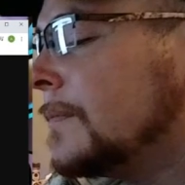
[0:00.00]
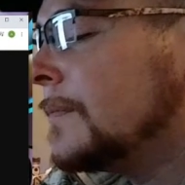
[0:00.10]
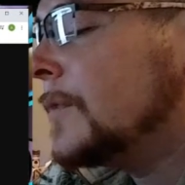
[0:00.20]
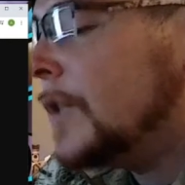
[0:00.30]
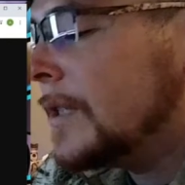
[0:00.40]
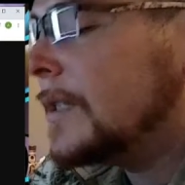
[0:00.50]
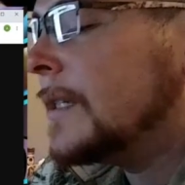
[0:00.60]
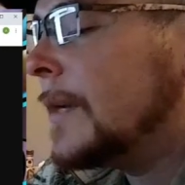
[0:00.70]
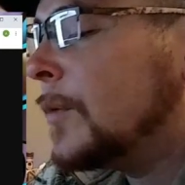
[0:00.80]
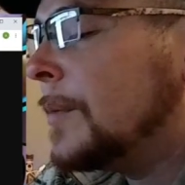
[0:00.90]
In Jesus'
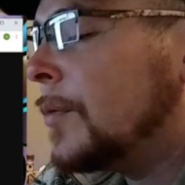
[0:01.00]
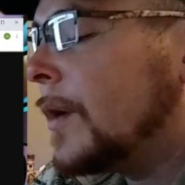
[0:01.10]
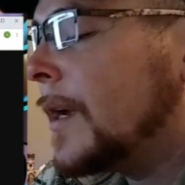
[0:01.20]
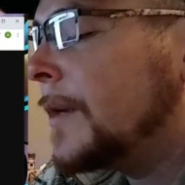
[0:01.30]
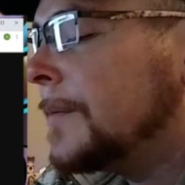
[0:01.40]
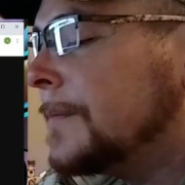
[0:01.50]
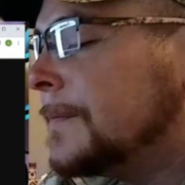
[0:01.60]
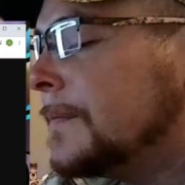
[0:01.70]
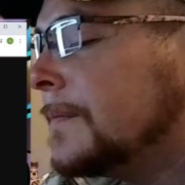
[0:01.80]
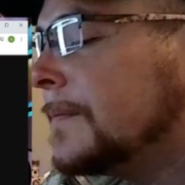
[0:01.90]
name we pray.
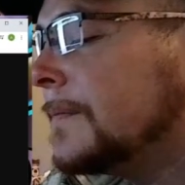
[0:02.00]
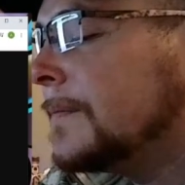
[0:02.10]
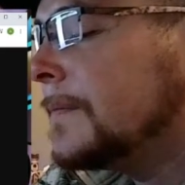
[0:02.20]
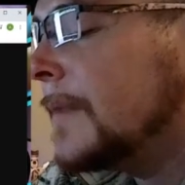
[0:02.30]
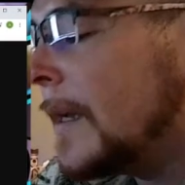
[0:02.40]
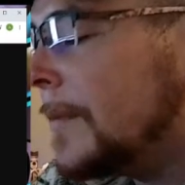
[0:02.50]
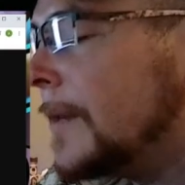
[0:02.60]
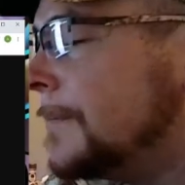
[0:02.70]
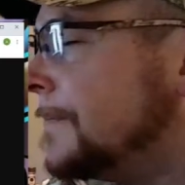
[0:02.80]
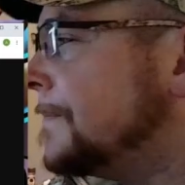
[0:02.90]
Amen.